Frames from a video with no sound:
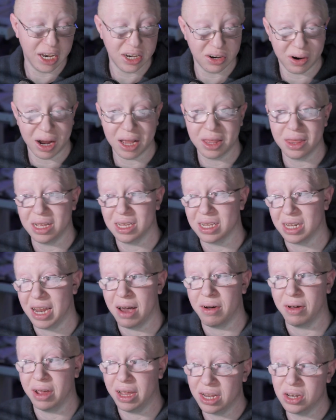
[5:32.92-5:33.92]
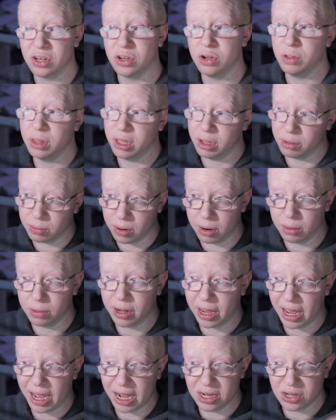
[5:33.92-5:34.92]
integrate these now into the
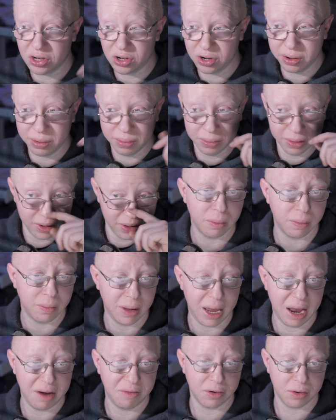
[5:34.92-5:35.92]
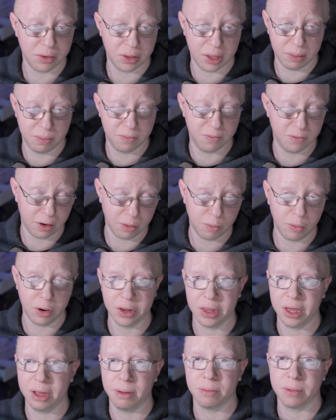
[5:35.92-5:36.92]
rodecaster after the
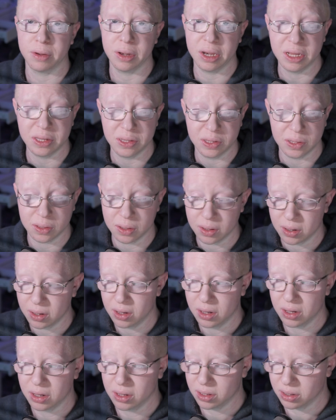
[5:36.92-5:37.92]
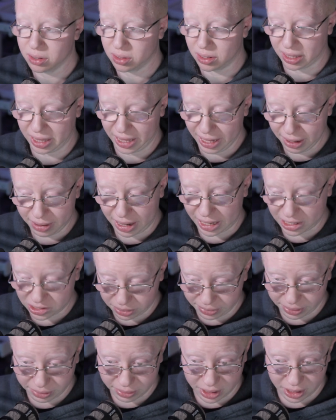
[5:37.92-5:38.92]
firmware they release. So that'll
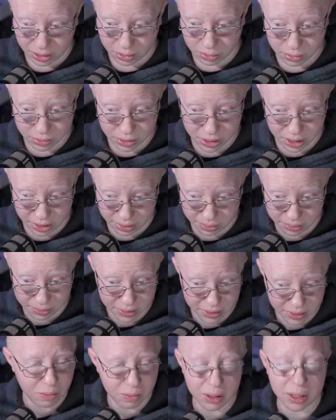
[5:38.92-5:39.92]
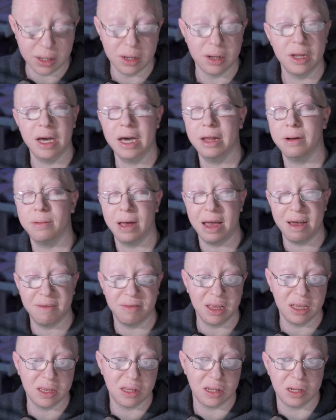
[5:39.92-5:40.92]
actually be really cool to do. But I don't
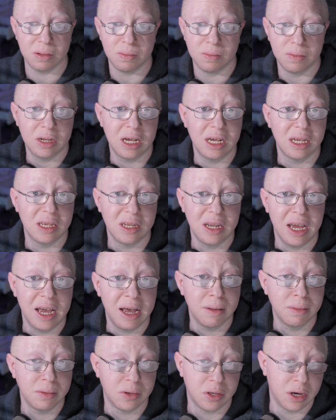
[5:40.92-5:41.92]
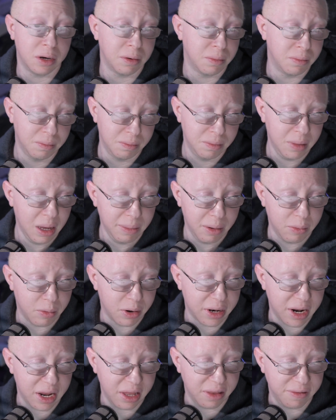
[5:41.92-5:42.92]
have these to test out, so maybe
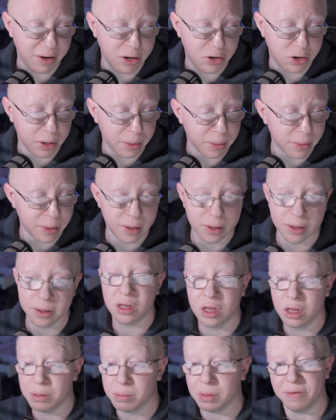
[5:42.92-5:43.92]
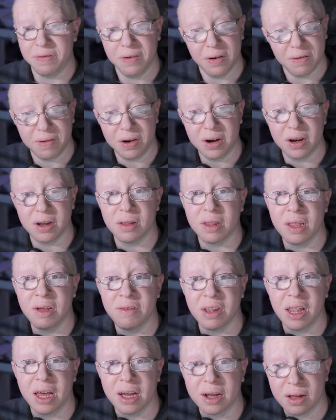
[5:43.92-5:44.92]
one day in the future. But feel free to
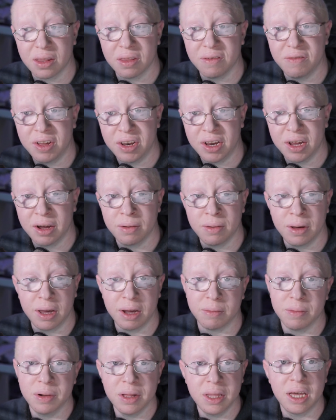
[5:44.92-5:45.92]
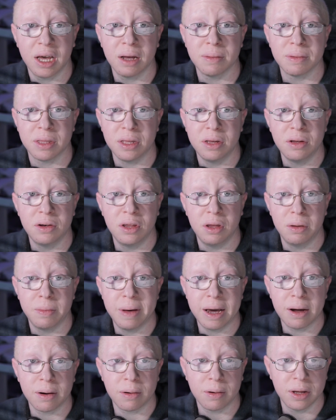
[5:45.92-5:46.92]
leave a like on the video. It really helps the
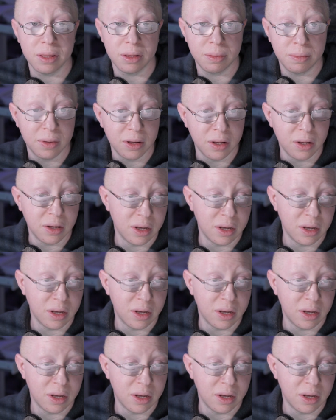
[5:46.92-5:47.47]
YouTube algorithm.